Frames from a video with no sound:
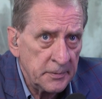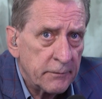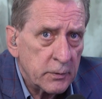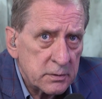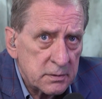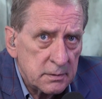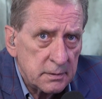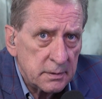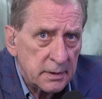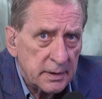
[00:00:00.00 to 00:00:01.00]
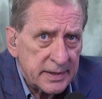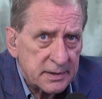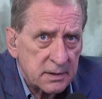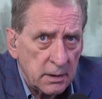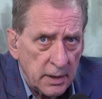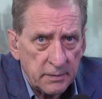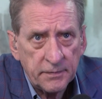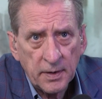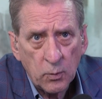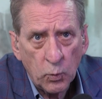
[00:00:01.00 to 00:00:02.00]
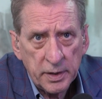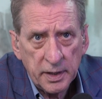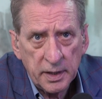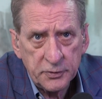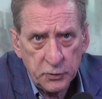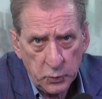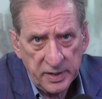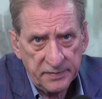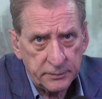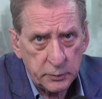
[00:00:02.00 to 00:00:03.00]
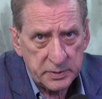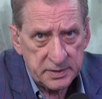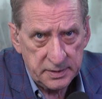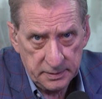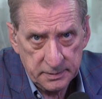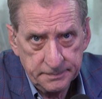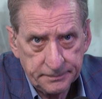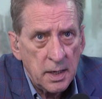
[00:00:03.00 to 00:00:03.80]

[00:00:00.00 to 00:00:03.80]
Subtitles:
First, let's clarify what undue influence is.